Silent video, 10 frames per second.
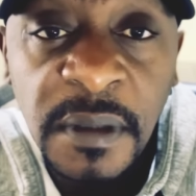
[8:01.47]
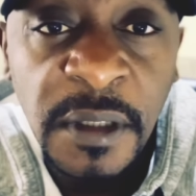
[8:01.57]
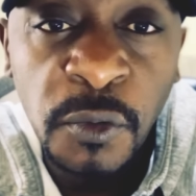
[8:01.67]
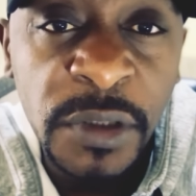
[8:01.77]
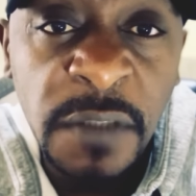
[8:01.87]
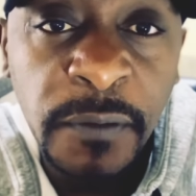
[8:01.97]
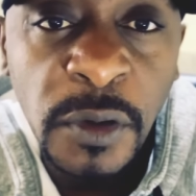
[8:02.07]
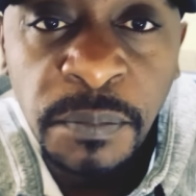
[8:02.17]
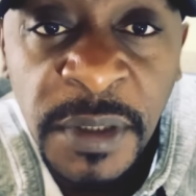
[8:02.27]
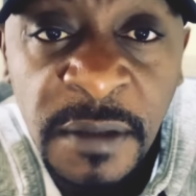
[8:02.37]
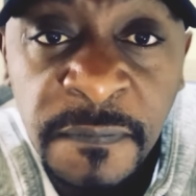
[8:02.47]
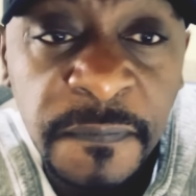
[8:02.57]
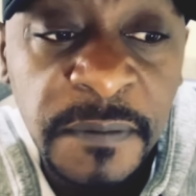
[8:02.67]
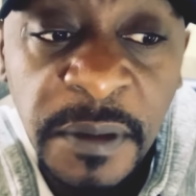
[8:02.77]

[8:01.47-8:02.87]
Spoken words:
In whichever way you believe,